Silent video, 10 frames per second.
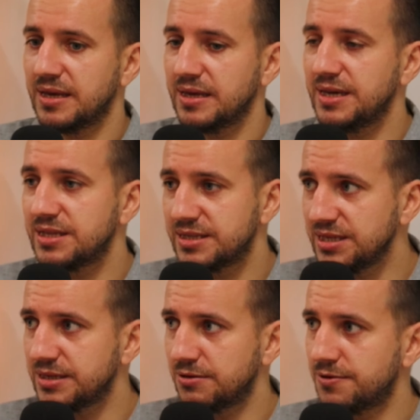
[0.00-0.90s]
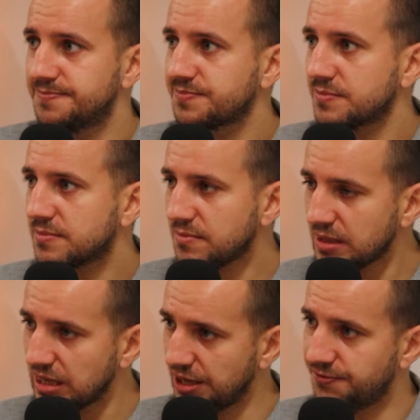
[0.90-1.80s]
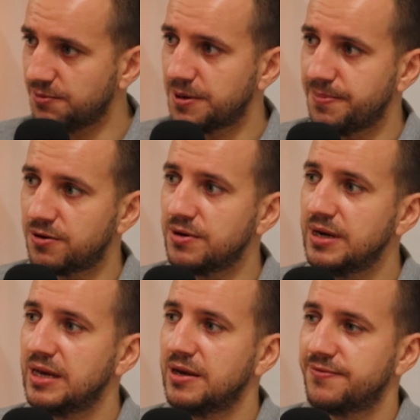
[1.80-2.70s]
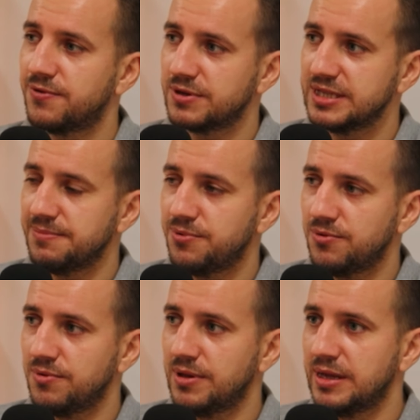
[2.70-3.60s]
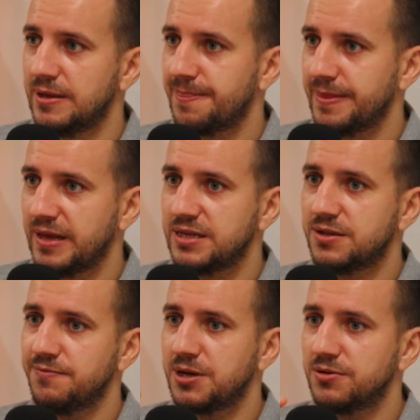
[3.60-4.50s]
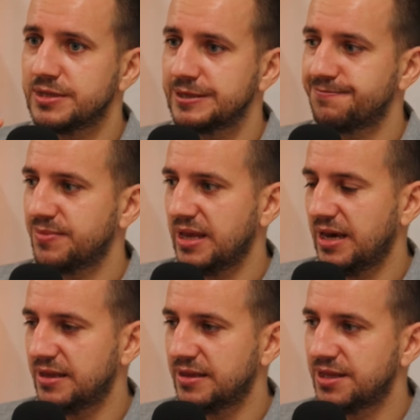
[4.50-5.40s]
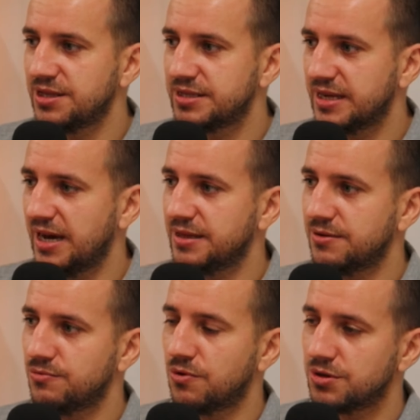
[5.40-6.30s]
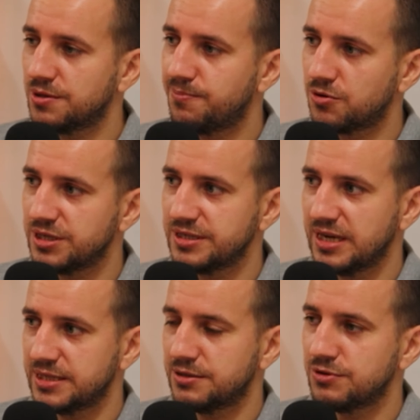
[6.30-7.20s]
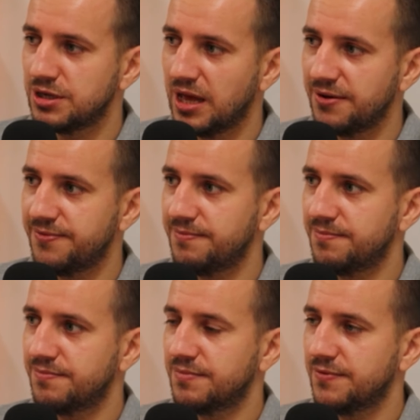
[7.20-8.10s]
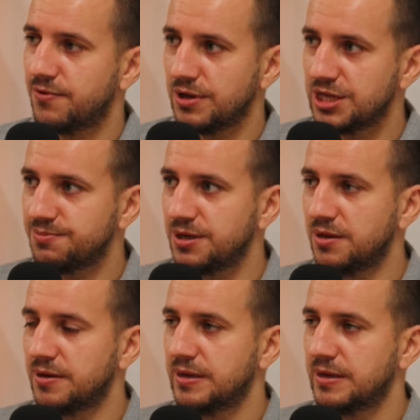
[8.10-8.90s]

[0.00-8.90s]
It is easier if you prepare, for example, the list of meals and decide what portion sizes we'll have for each meal